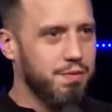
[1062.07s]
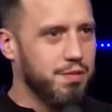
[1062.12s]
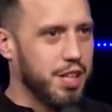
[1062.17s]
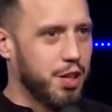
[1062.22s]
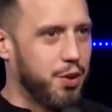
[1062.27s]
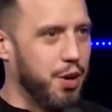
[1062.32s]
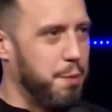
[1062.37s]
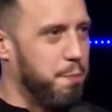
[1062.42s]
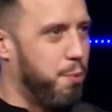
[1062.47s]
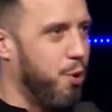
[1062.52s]

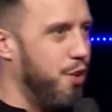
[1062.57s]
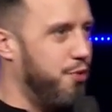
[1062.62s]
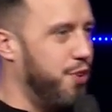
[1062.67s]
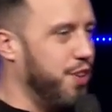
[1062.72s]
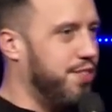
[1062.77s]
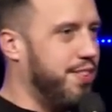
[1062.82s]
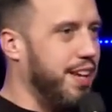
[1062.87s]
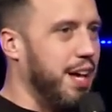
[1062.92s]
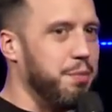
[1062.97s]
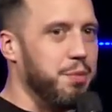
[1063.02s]
great prophet
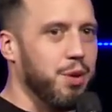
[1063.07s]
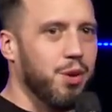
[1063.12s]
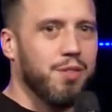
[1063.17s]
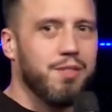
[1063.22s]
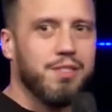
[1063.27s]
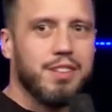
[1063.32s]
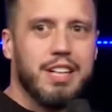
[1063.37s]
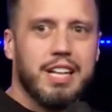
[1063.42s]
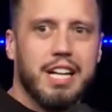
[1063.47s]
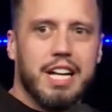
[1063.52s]
Samuel
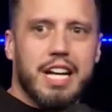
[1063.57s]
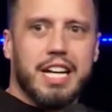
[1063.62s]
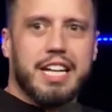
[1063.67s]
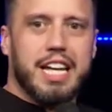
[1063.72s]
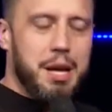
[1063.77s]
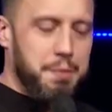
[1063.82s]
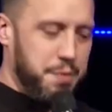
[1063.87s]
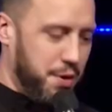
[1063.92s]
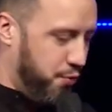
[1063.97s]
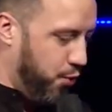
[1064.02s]

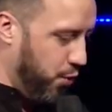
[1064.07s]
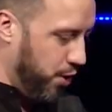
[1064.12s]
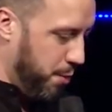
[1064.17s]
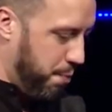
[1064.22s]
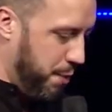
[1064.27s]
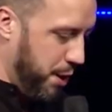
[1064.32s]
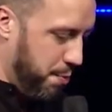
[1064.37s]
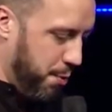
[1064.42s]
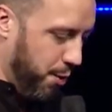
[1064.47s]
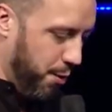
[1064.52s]
came before the
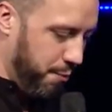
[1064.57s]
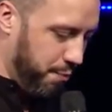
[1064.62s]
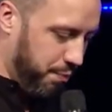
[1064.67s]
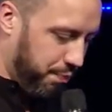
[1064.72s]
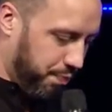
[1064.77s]
people.